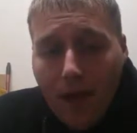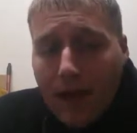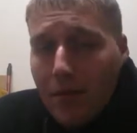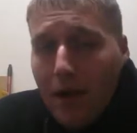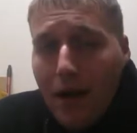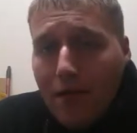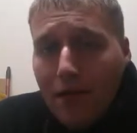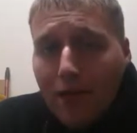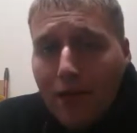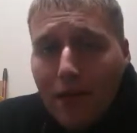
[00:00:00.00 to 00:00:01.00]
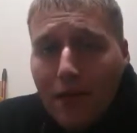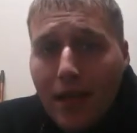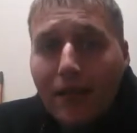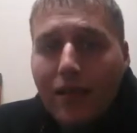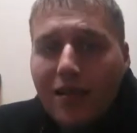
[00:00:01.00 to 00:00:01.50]
Any battery will fit,
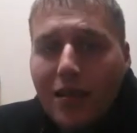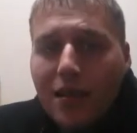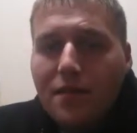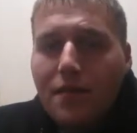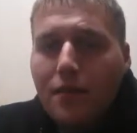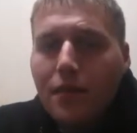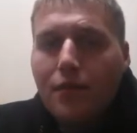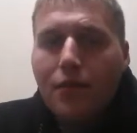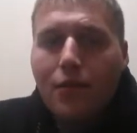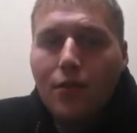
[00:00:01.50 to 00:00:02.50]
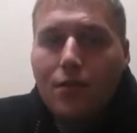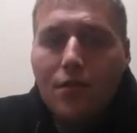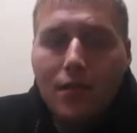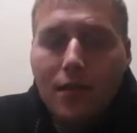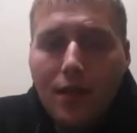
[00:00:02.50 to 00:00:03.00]
18650 of course.